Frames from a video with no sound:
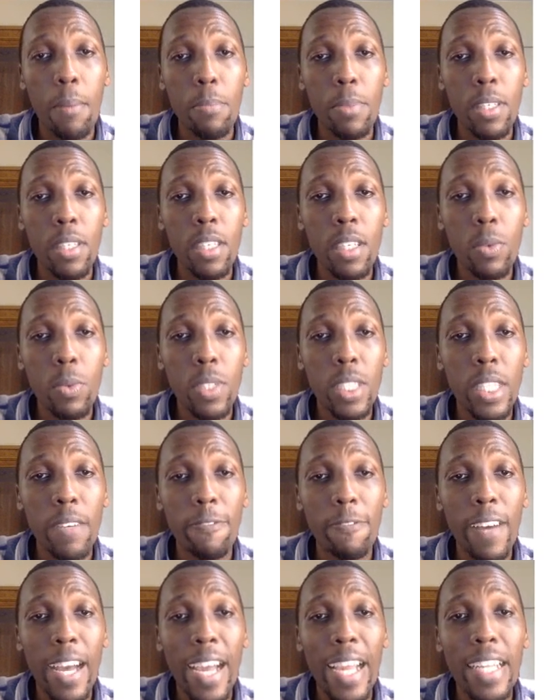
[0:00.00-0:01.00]
Here we
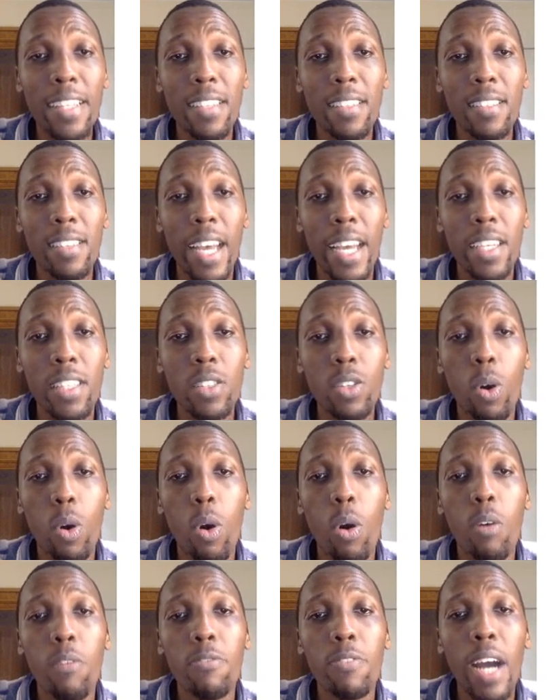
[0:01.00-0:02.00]
define the size
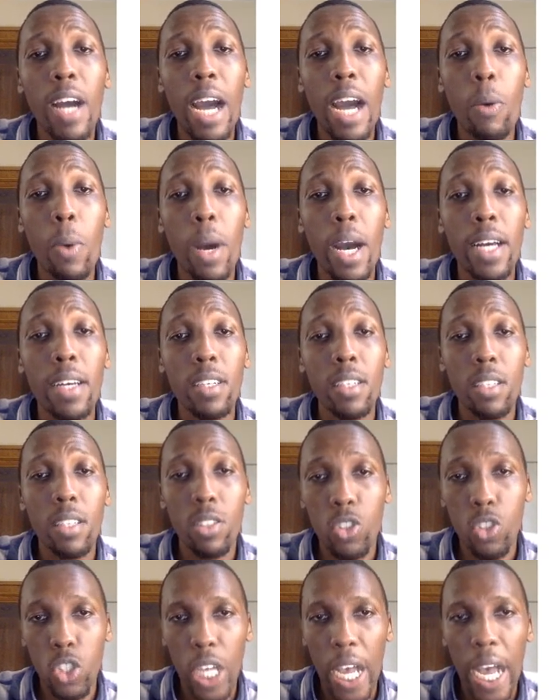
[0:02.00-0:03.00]
of our
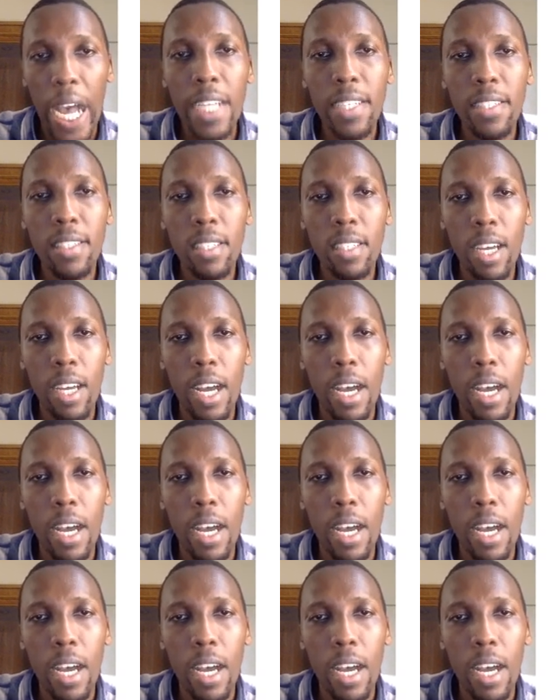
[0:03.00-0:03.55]
chart